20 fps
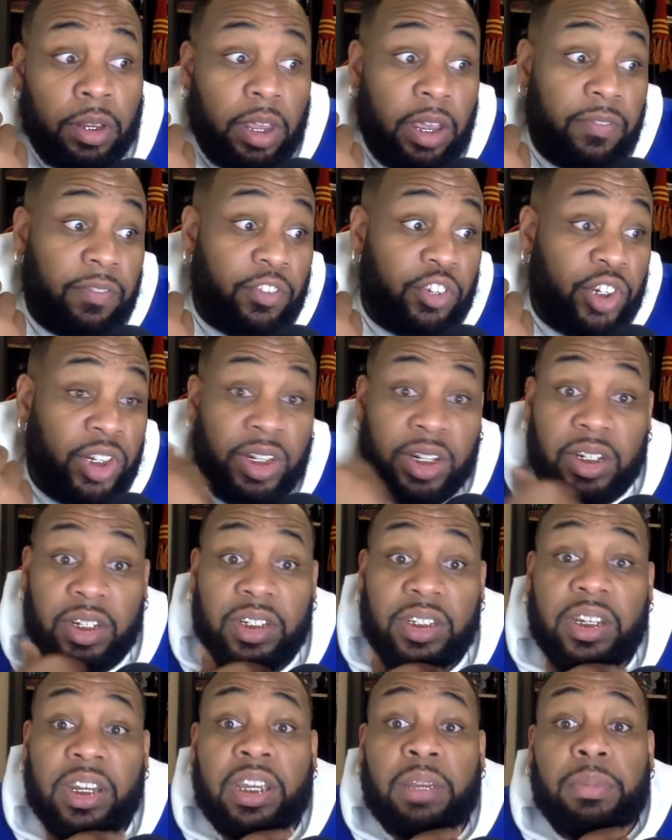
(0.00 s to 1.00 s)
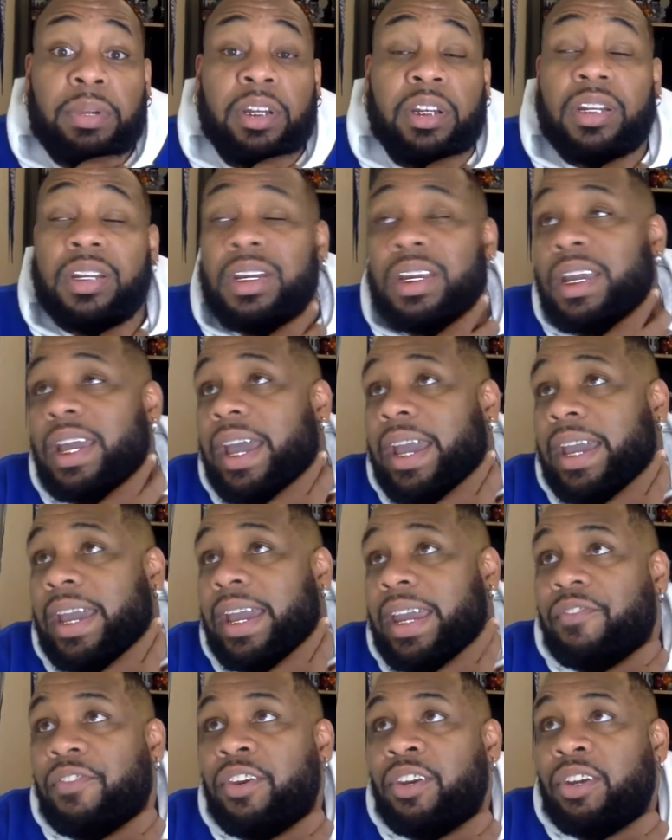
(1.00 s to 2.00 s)
if she get the same in and
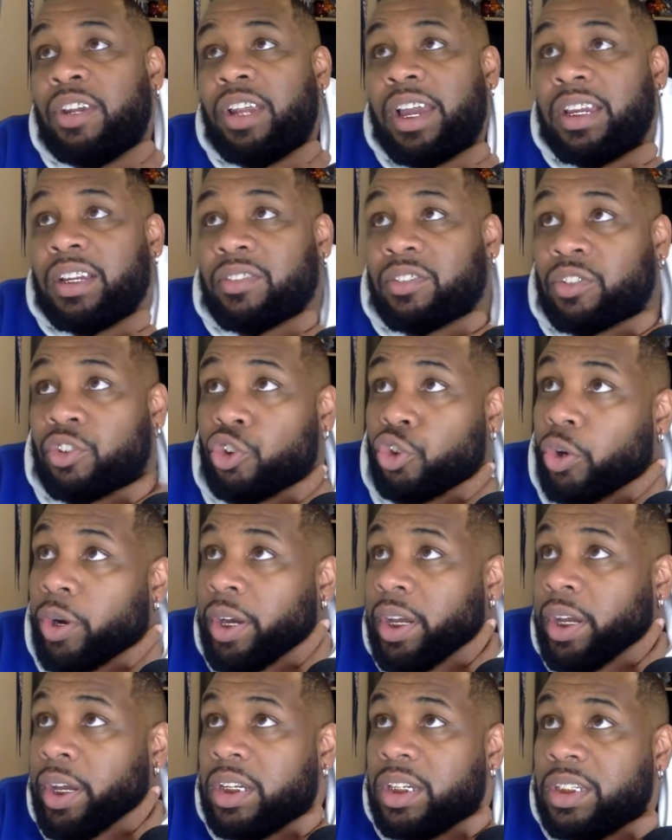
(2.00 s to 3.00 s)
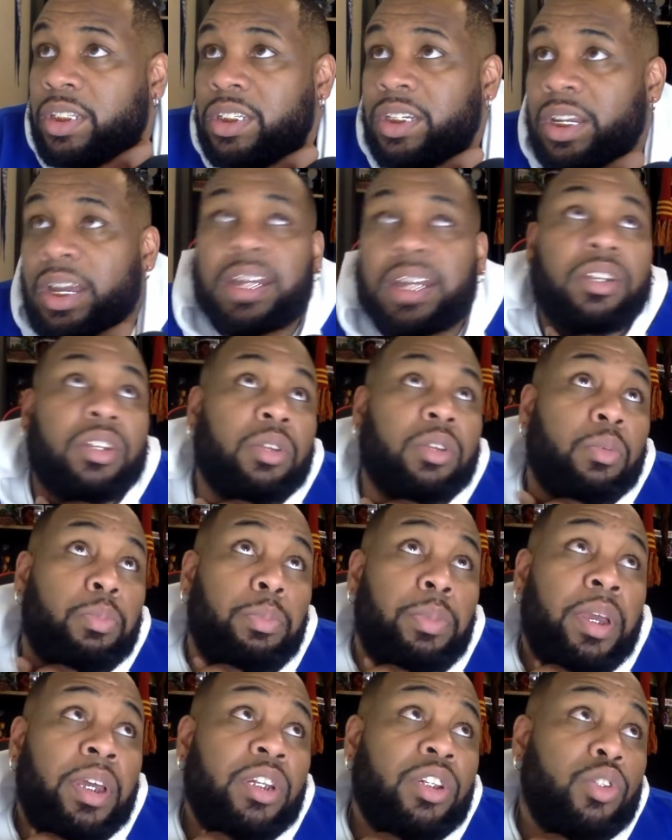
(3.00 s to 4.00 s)
I feel like Draya is not the
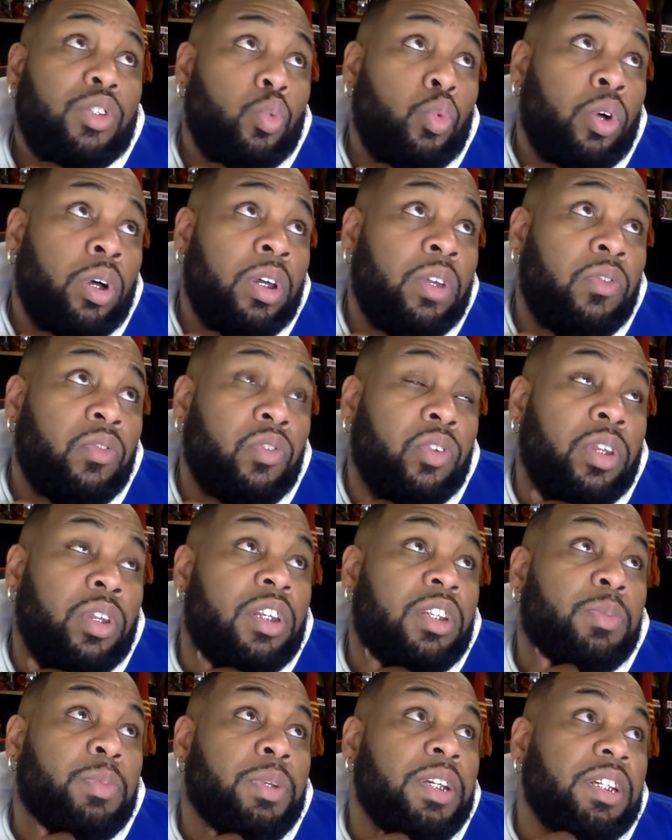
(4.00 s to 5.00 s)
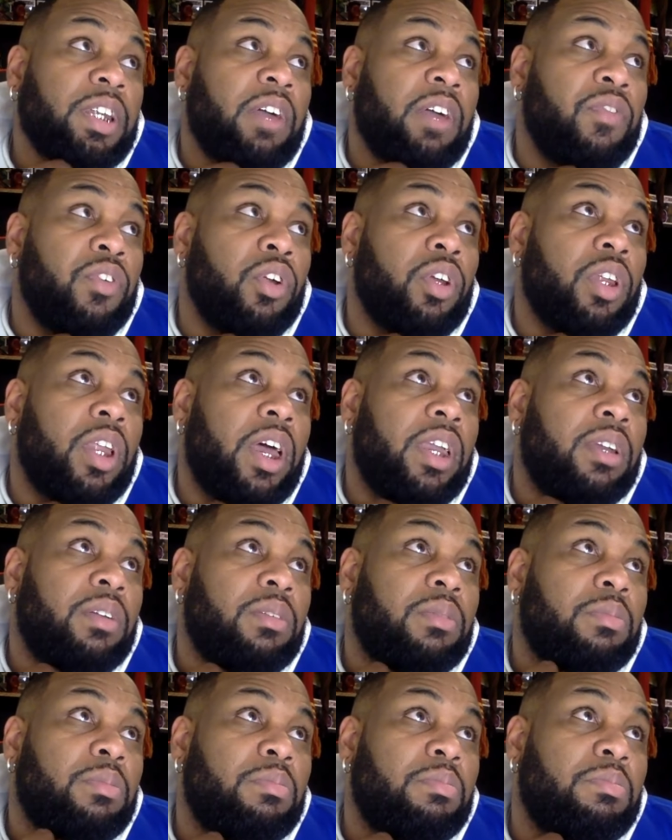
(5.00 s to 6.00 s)
best one for this because I feel like
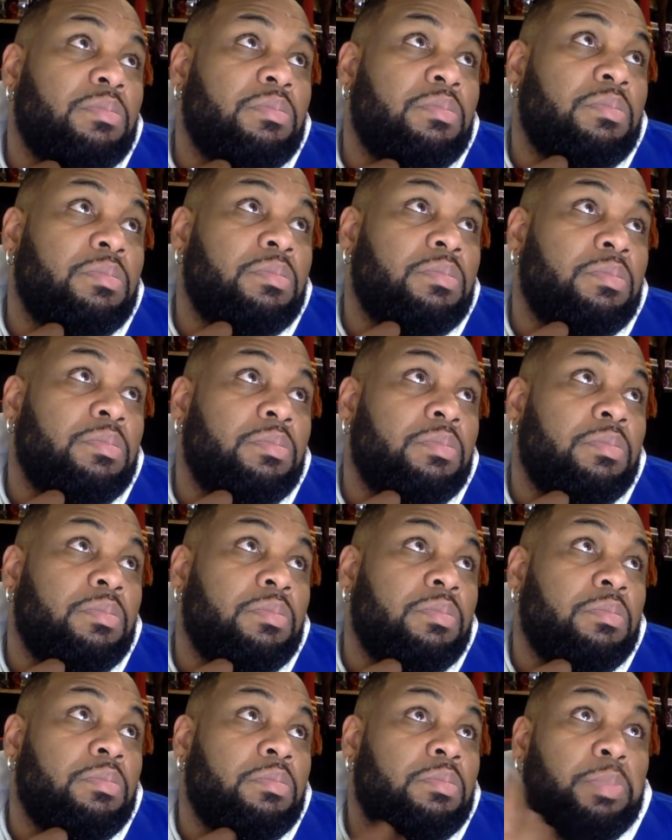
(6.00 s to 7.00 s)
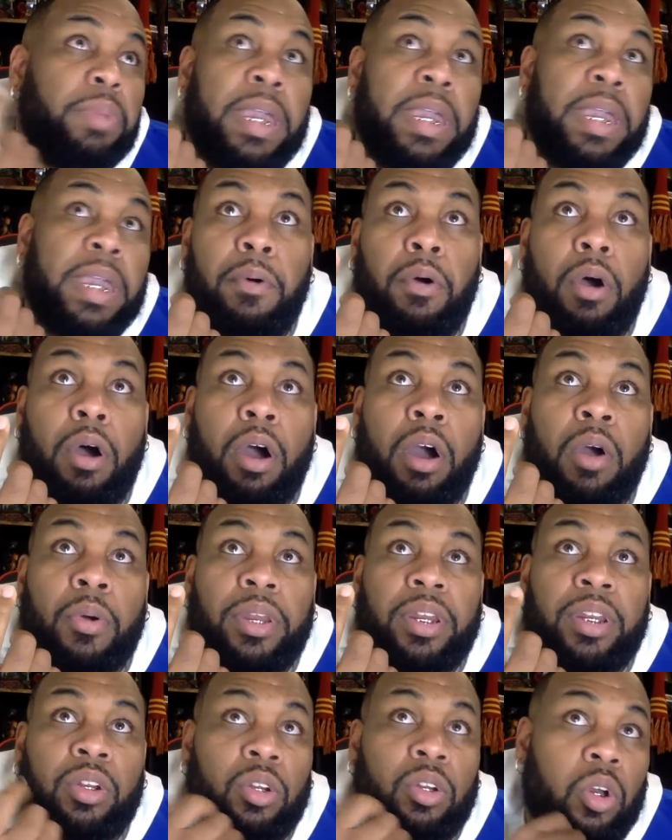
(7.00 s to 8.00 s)
people
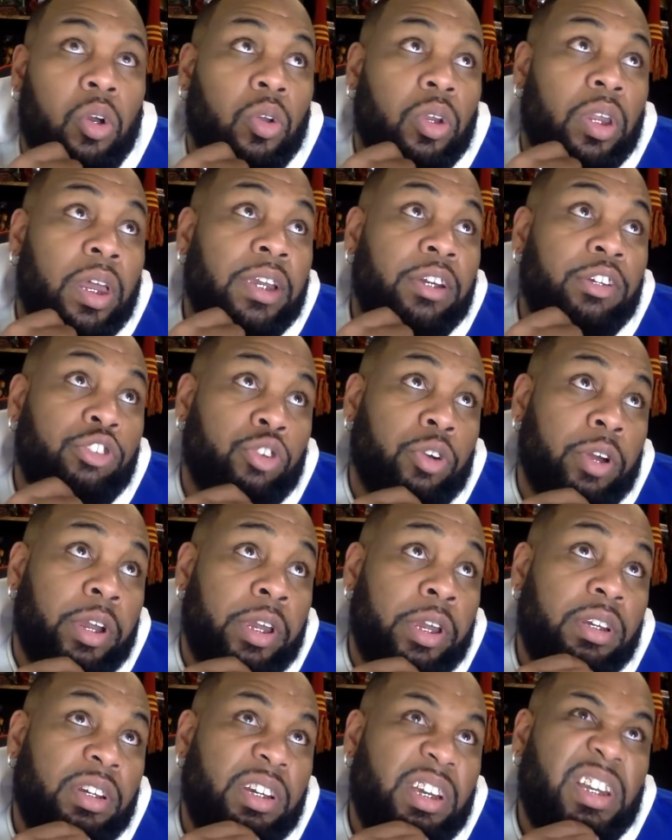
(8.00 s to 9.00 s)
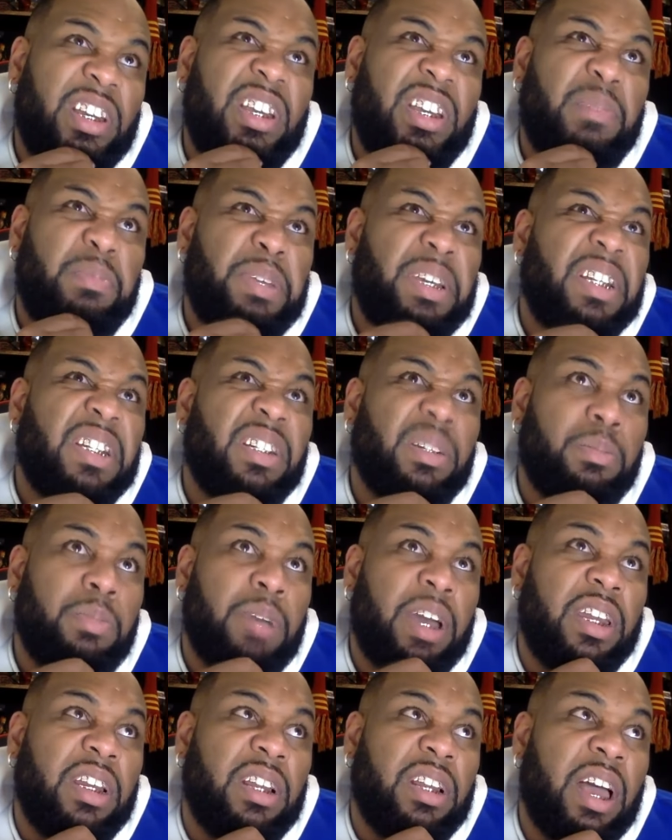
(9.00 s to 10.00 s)
already don't like Draya. It need to be
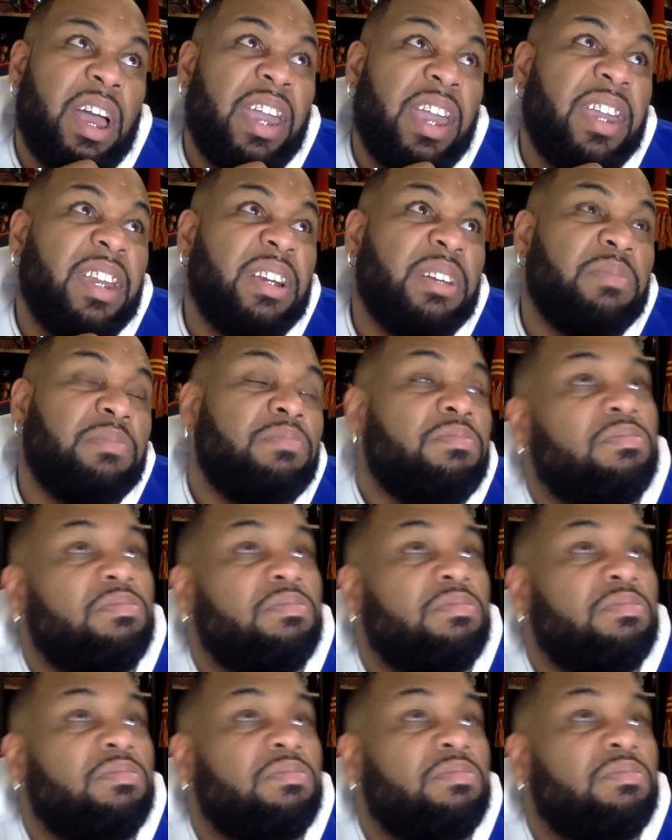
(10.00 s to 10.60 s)
somebody like,